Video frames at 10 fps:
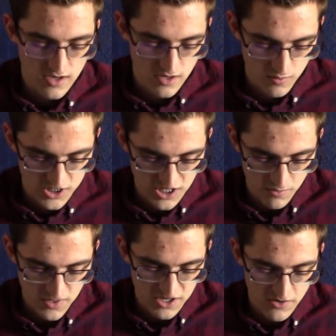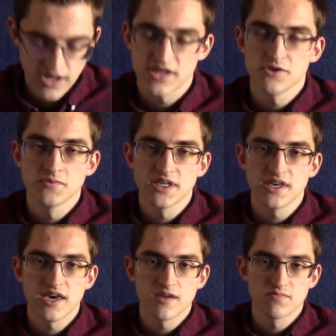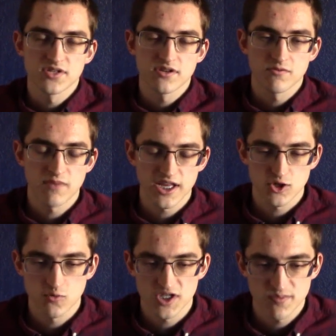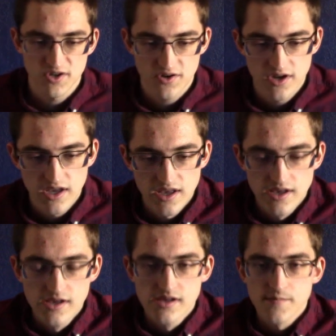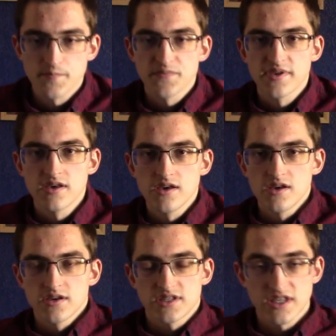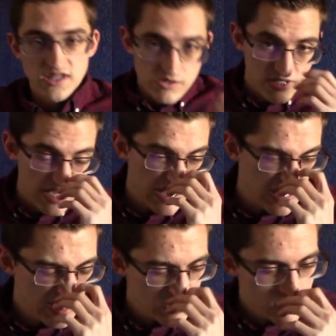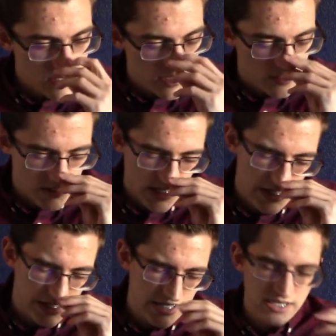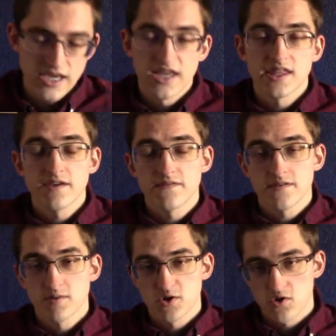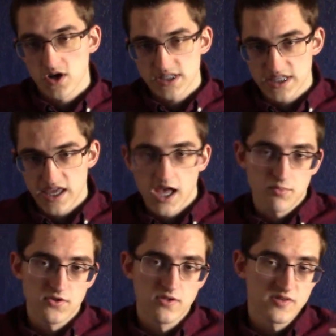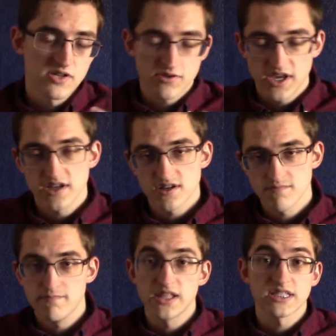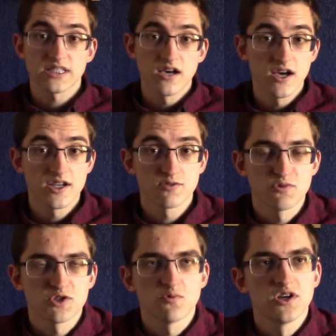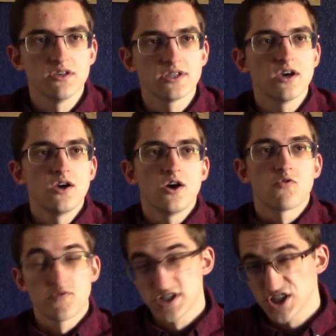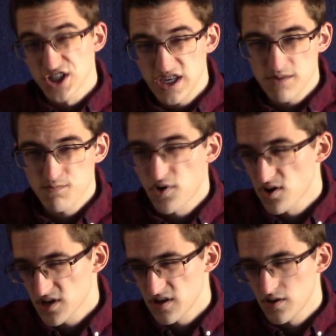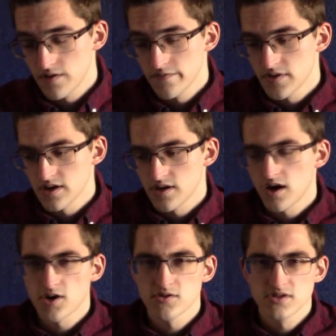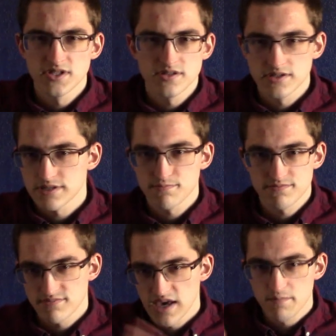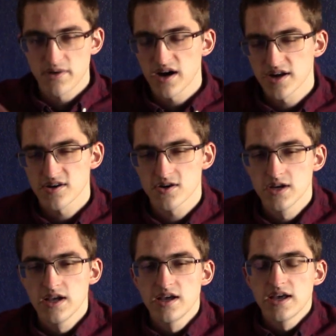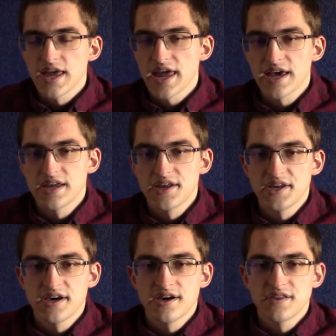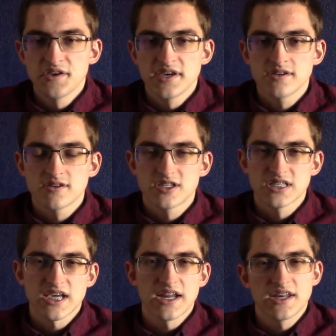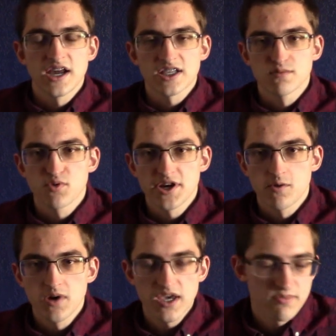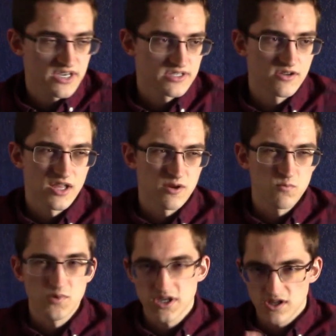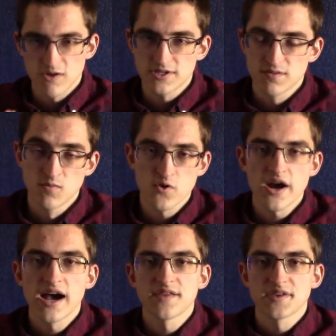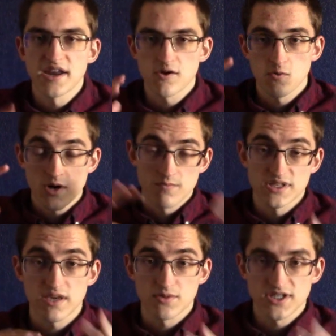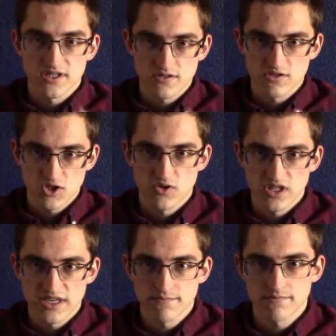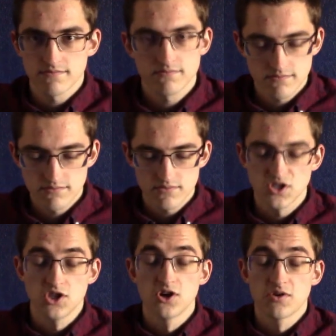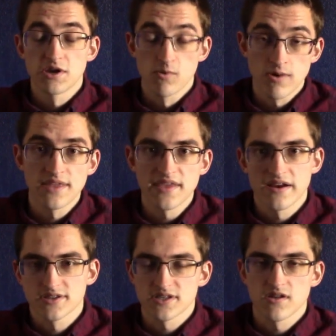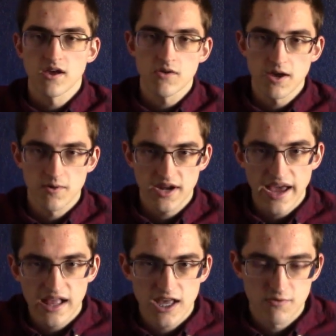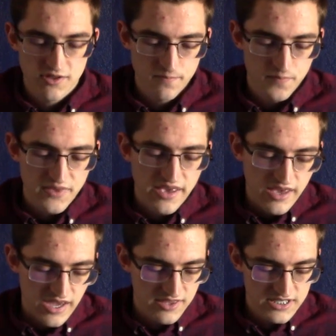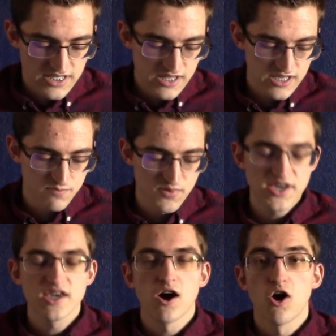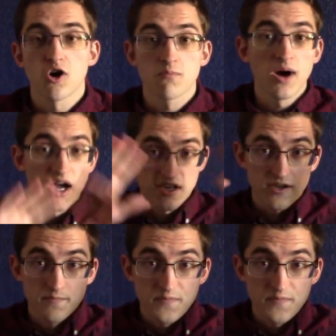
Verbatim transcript: which they don't really know how to use it yet, but, you know, magical witch mirror. So then they're sailing, and they come across the capital of another kingdom, Melisande, which was originally part of Otterlin's empire, and they decided not to break away because they're, like, really close to Morath, and Erawan was able to sort of, like, you know, they were right there, so they're like, okay, we're going to ally with them. And they see this big armada